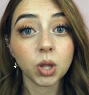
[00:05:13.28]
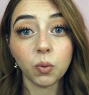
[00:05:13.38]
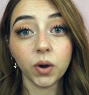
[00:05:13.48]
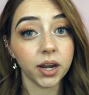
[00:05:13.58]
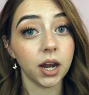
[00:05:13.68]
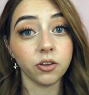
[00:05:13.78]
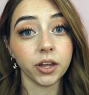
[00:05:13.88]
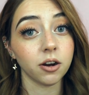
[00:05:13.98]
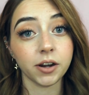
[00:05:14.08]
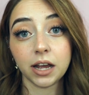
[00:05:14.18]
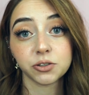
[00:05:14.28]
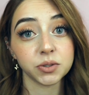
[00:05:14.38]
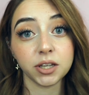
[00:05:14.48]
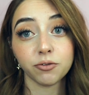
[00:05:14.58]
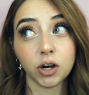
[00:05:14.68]
what hair they are
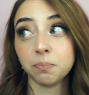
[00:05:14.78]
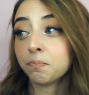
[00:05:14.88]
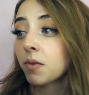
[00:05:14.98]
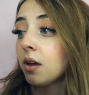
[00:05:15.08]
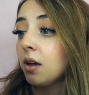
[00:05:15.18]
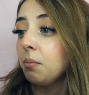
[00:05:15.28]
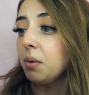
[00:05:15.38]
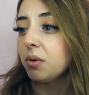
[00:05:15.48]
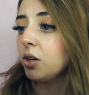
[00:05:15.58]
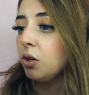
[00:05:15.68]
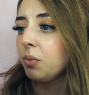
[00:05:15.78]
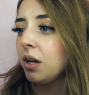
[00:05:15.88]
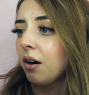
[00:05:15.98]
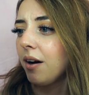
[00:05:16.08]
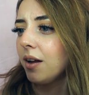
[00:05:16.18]
naturally from. Maybe they're human
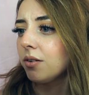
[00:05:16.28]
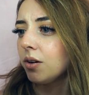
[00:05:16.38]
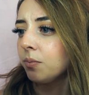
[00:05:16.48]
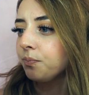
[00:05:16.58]
hair, I don't know.